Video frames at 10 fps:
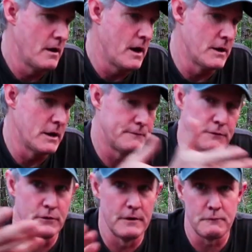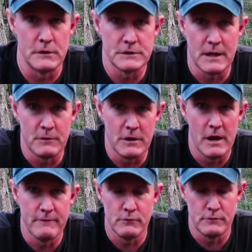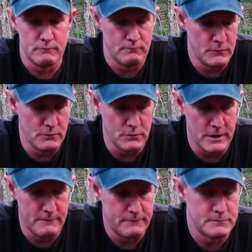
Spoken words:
And then if you do have friends coming over and you want to have